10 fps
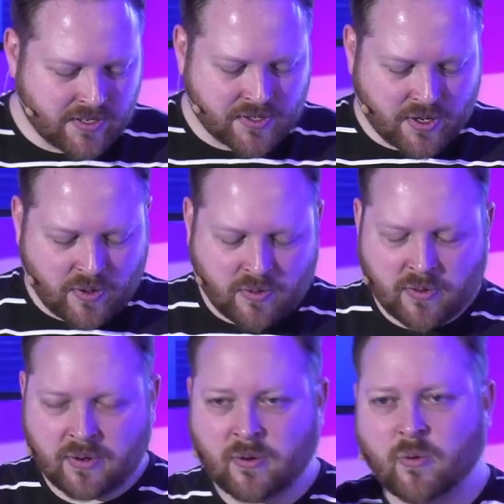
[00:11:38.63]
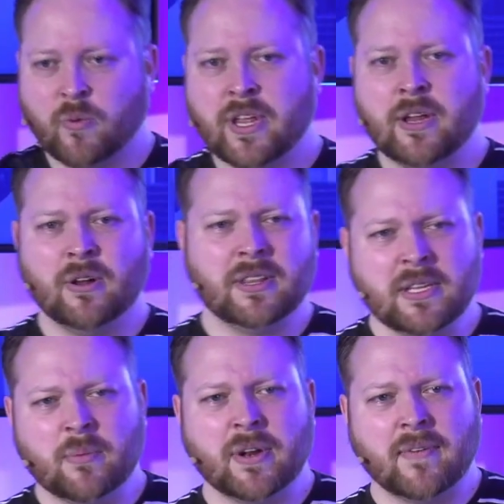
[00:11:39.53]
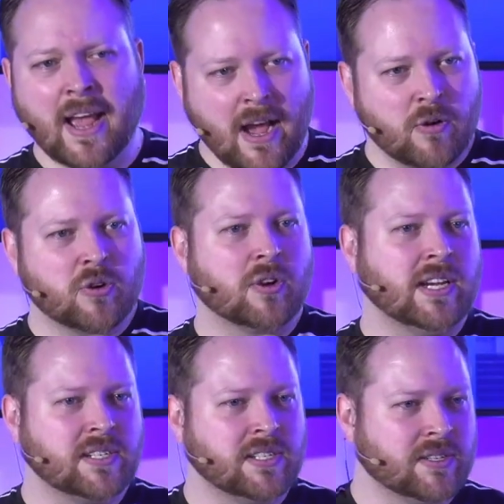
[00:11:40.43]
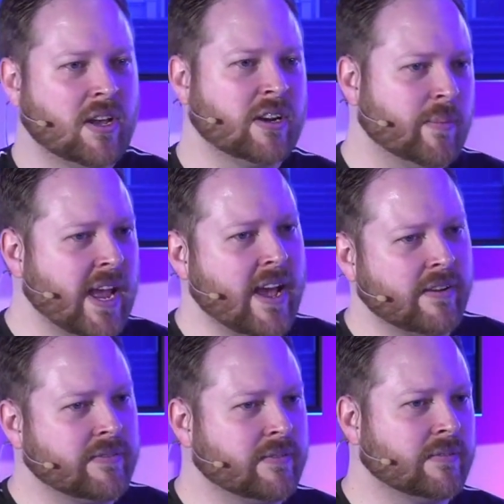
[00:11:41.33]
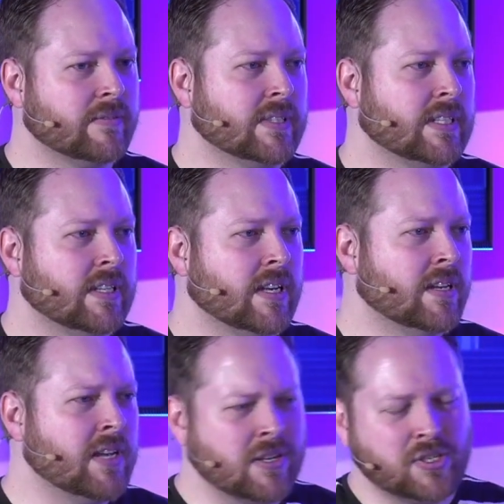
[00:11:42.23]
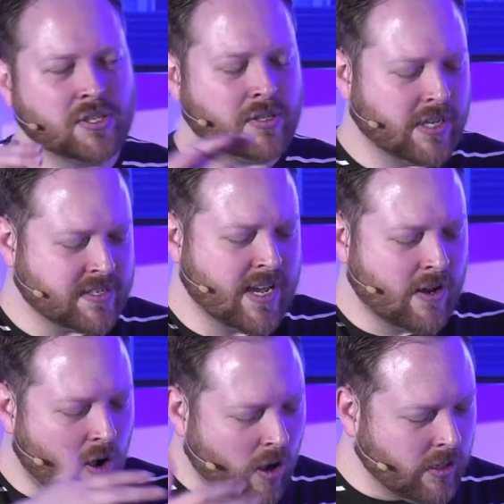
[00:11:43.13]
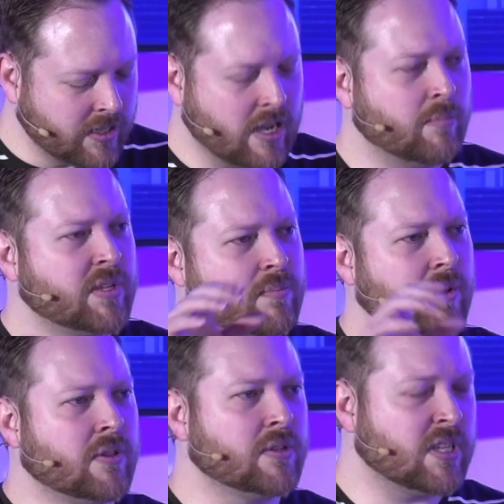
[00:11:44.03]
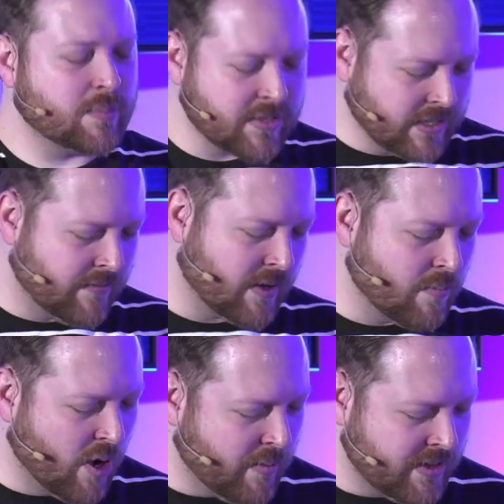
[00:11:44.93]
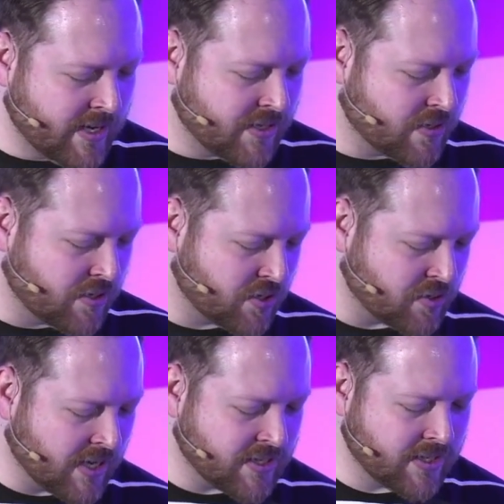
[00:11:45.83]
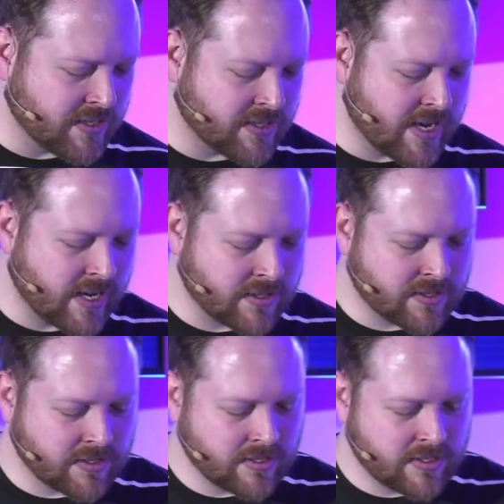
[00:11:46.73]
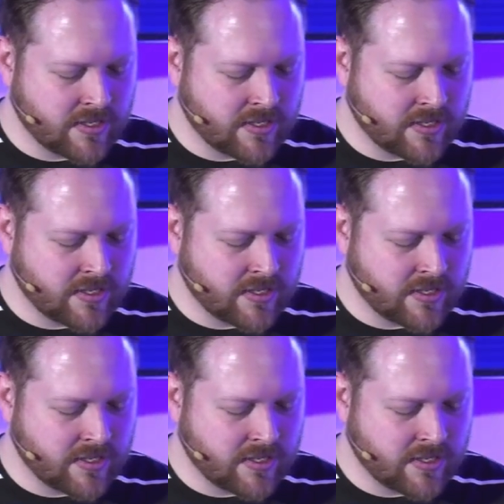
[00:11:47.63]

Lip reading: And so we hear a little bit of how Christ is on our behalf. Not just, it's not all encompassed, but there's a specific moment that it's going to stress in this text.